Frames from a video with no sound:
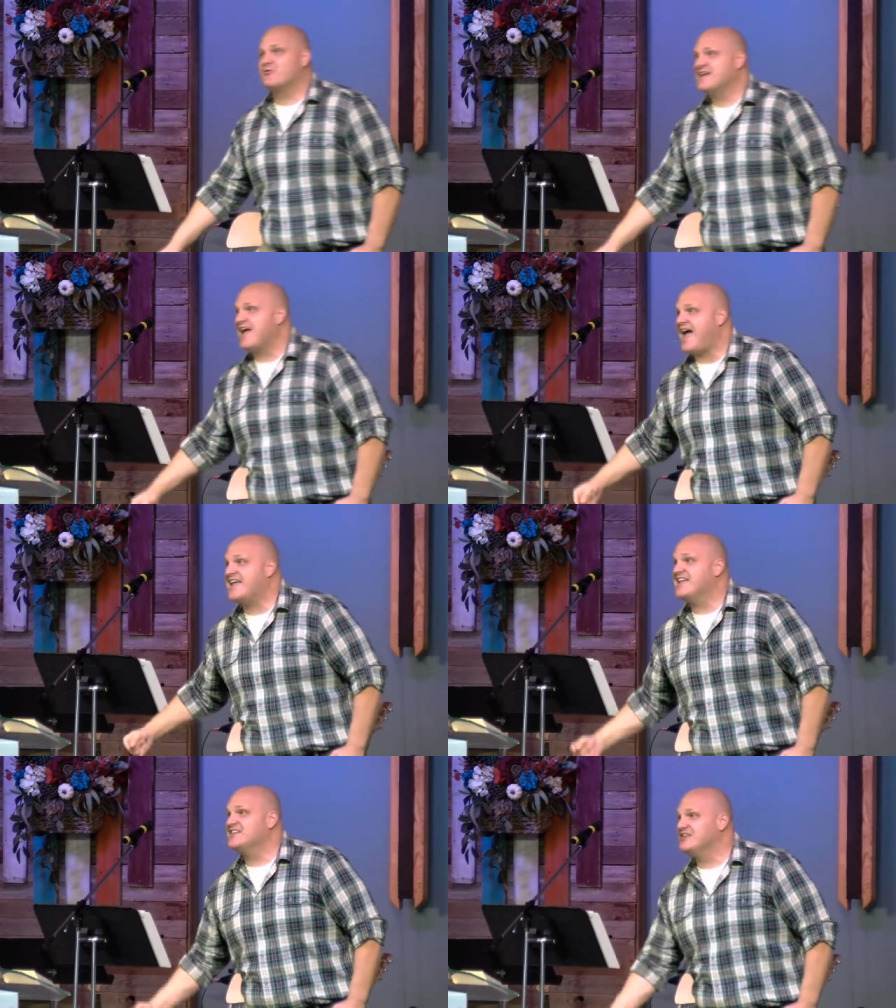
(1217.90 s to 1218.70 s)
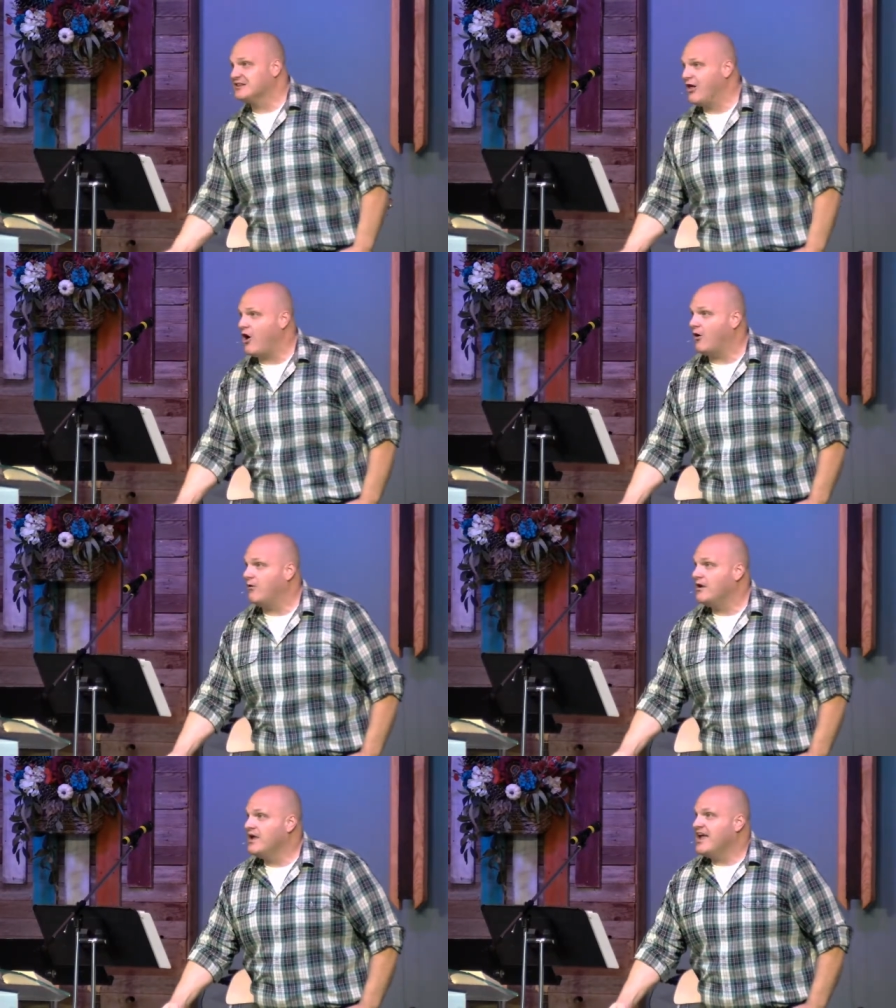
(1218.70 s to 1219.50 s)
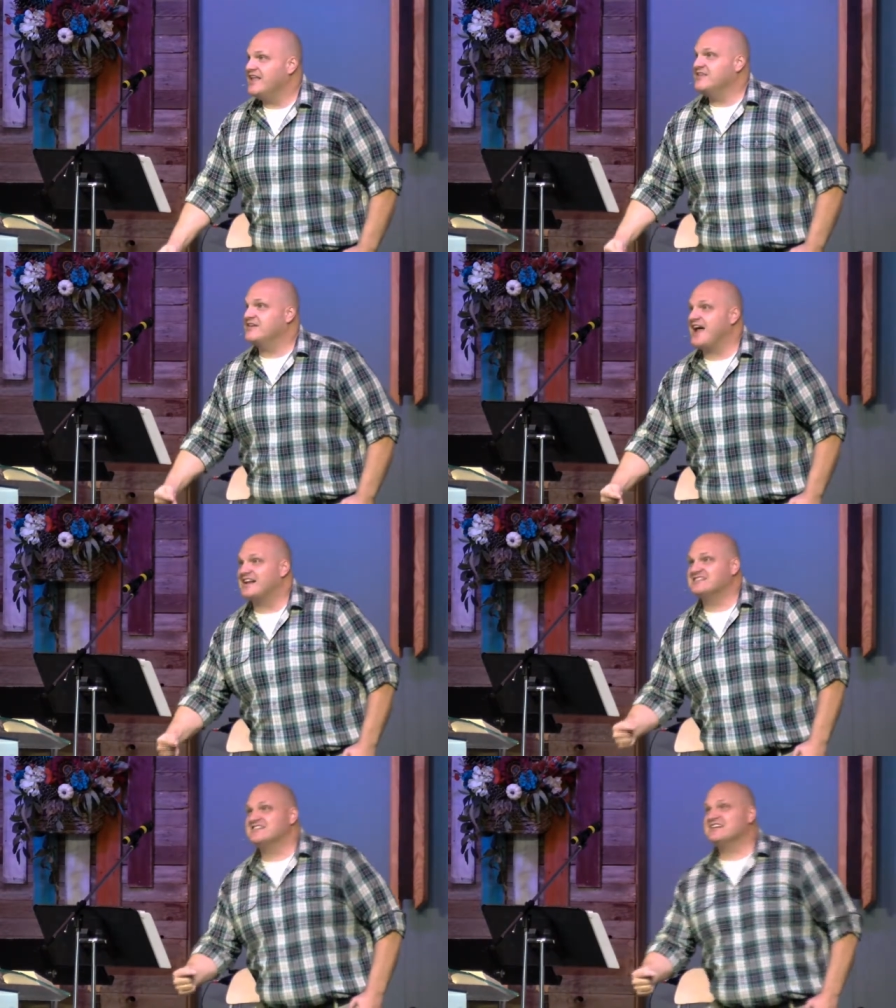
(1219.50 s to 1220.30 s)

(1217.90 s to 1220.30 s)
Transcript: guy hitting you low, and you got a six